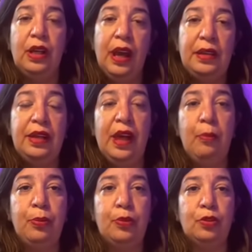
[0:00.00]
And the
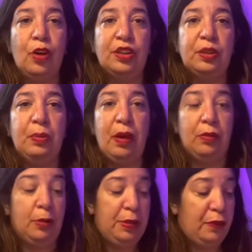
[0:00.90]
Emperor talks
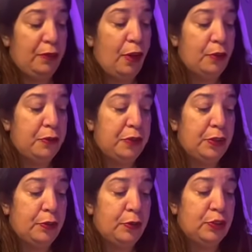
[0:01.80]
about, could be a father
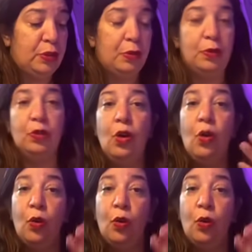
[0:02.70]
figure for some of you,